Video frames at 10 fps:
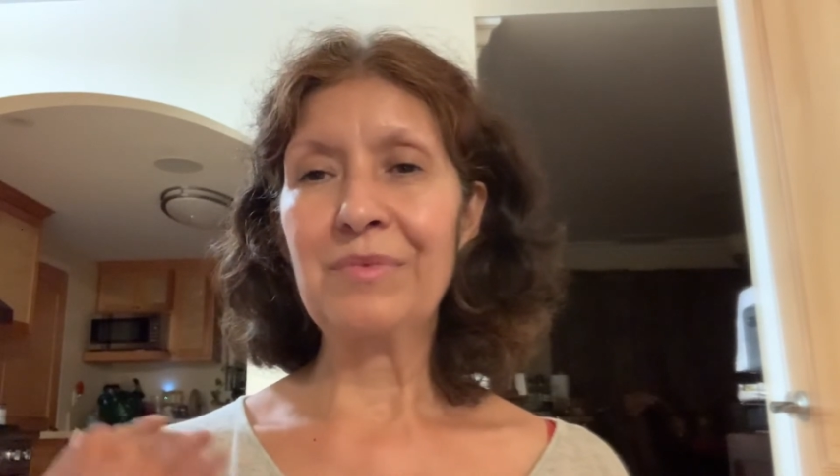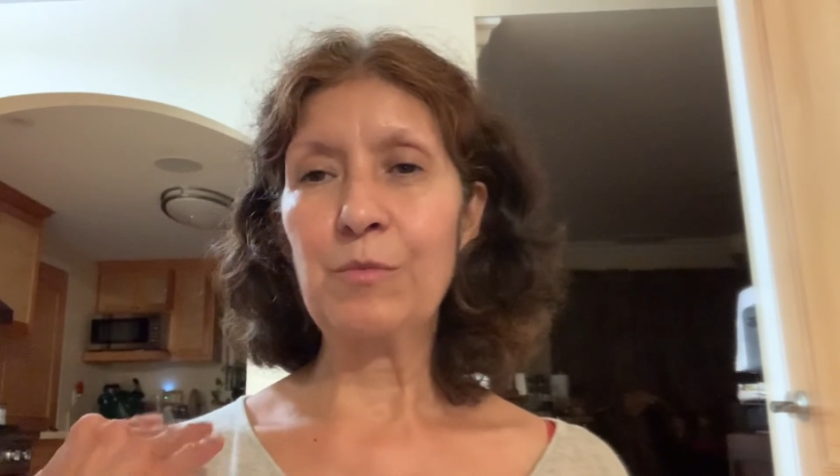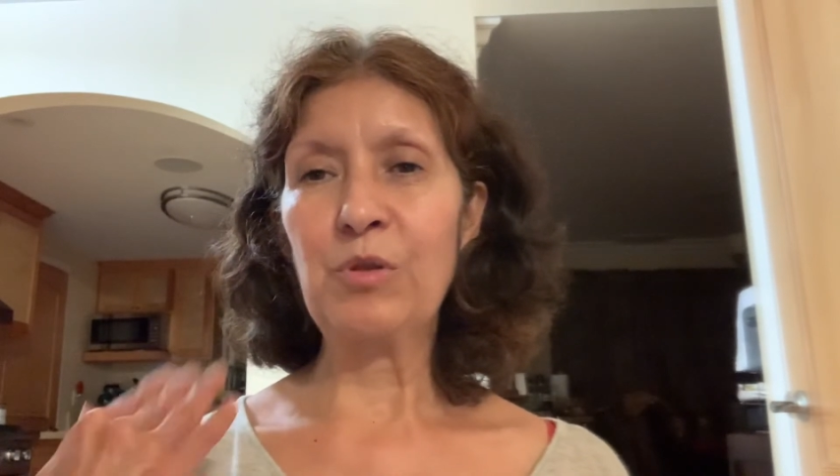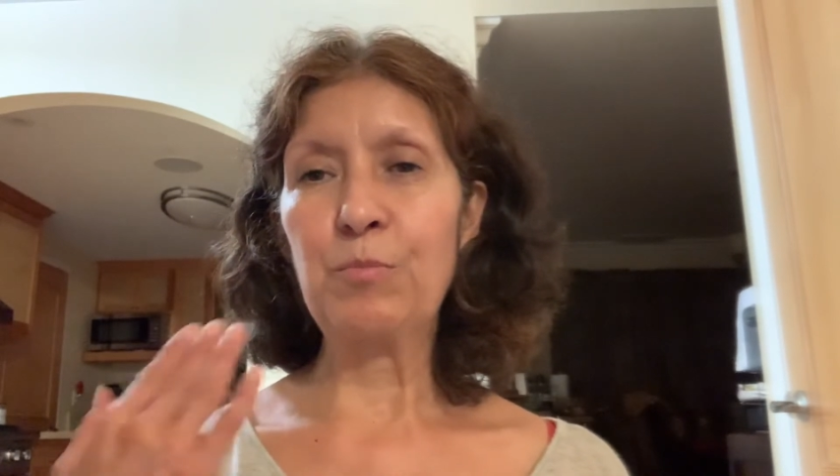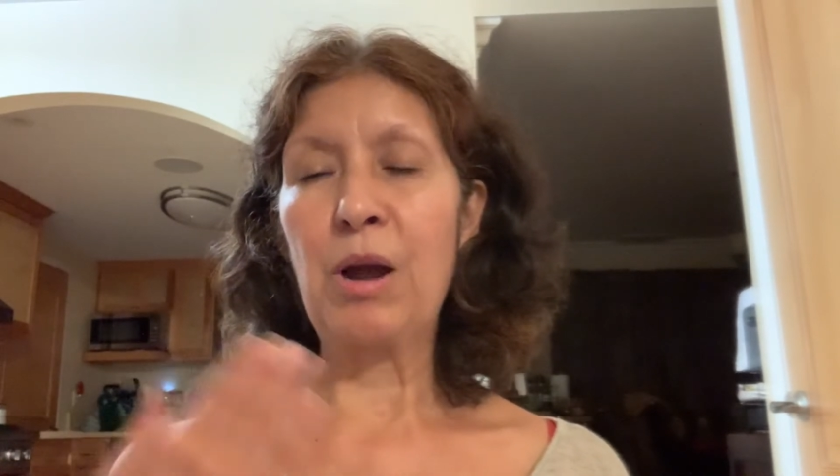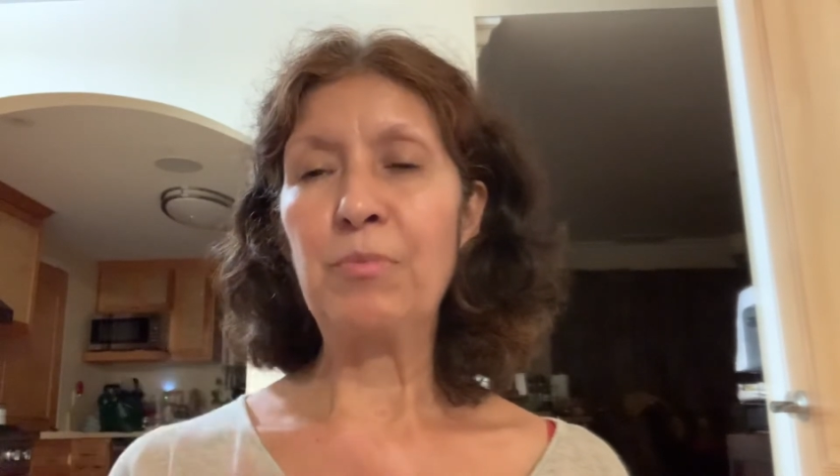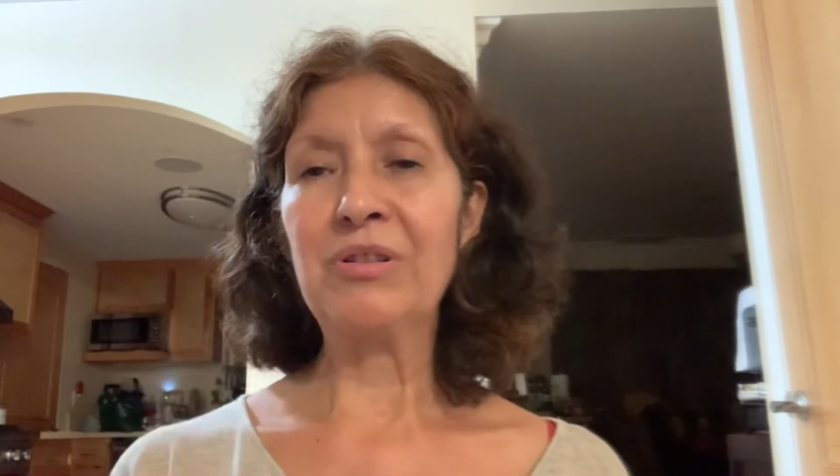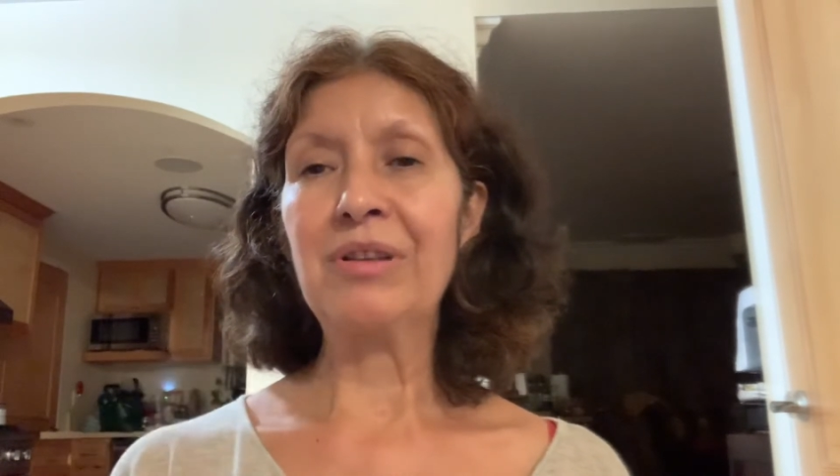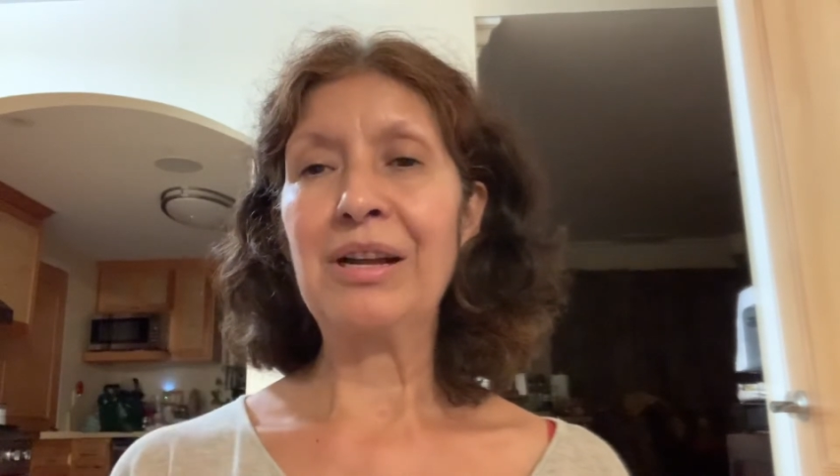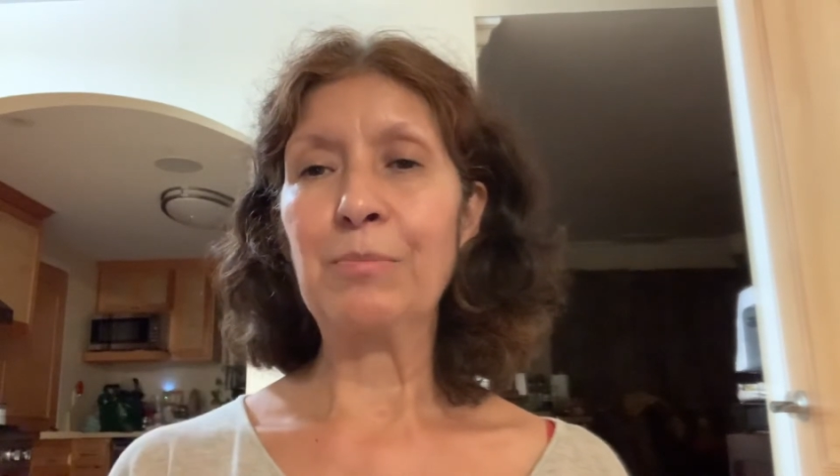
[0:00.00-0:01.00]
with proper
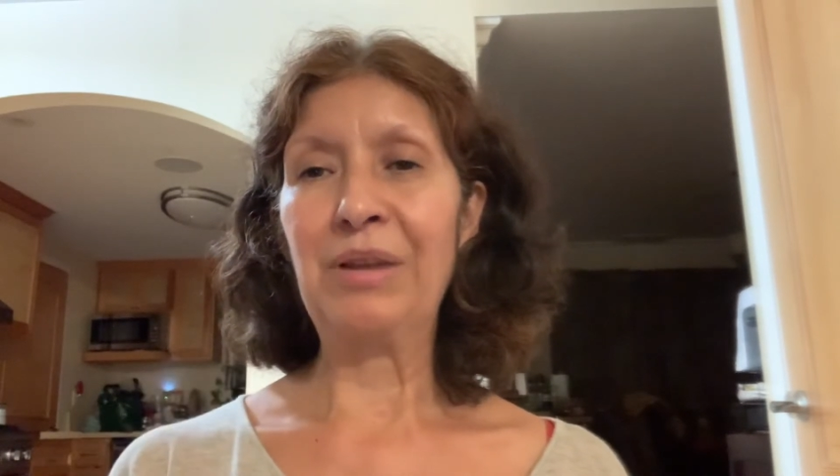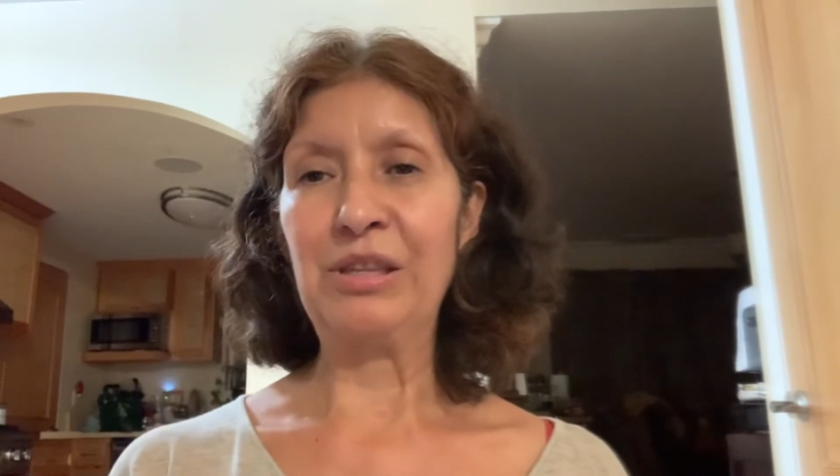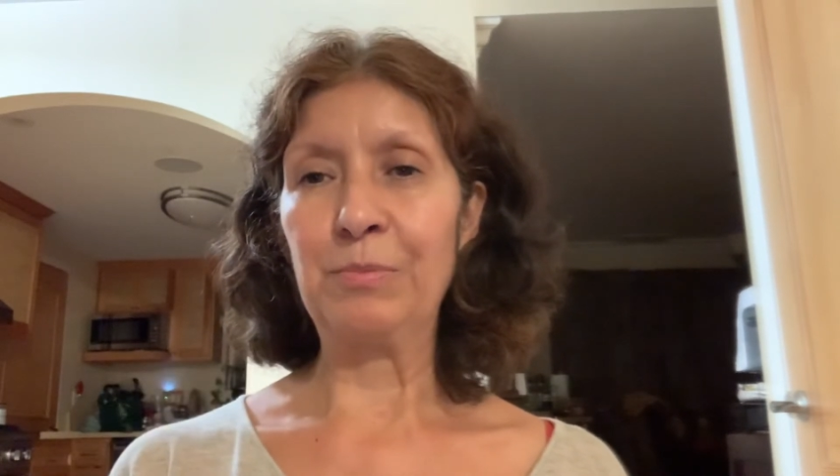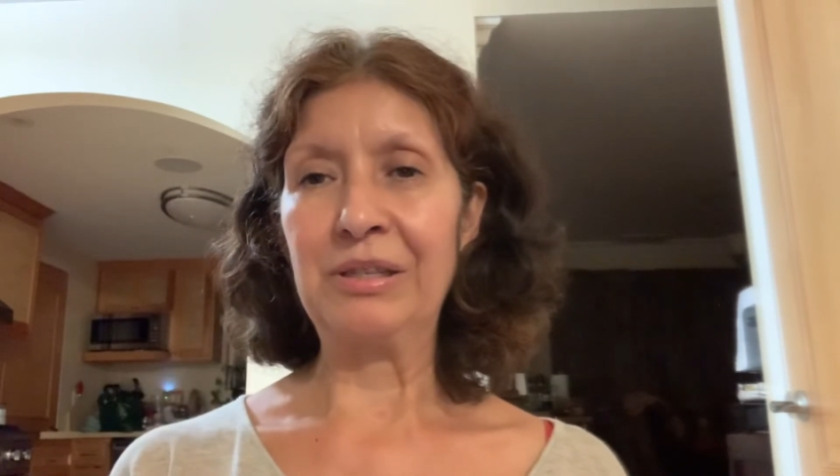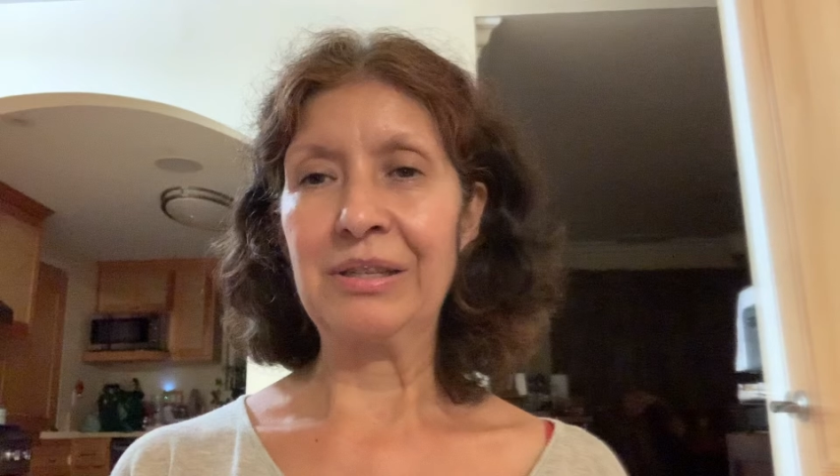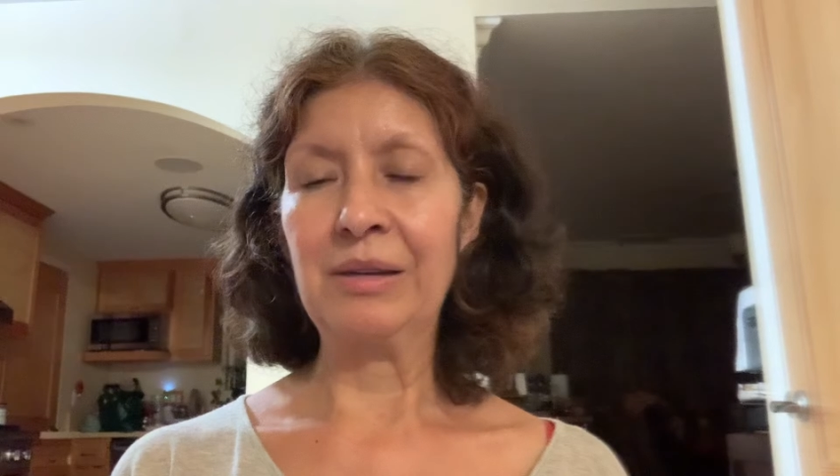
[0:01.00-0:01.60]
tongue placement.